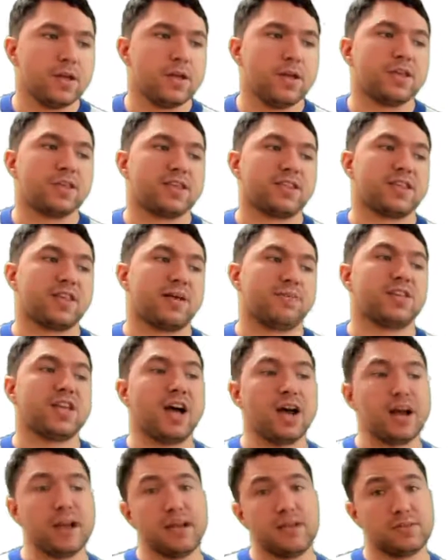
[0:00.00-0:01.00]

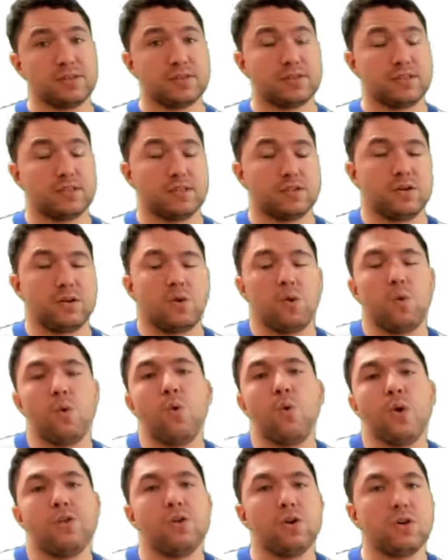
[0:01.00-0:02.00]
Sometimes
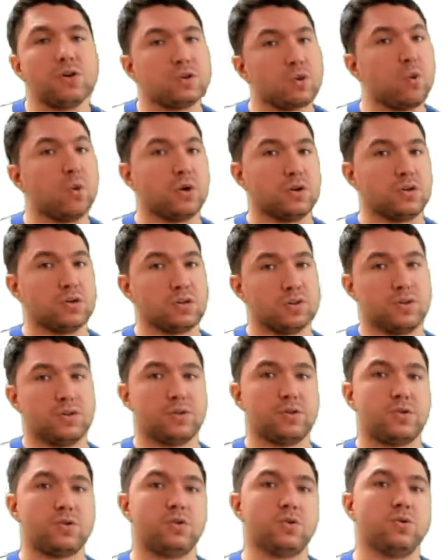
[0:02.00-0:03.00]
we don't want
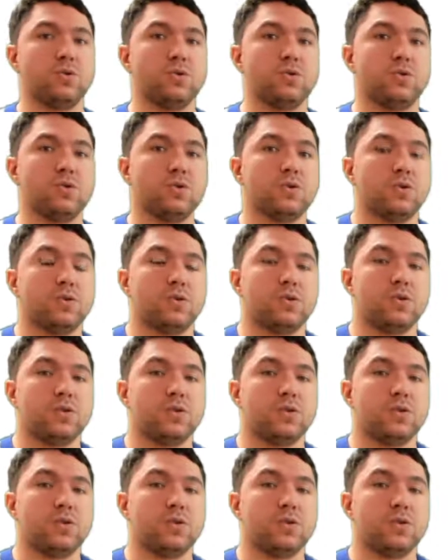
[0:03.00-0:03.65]
to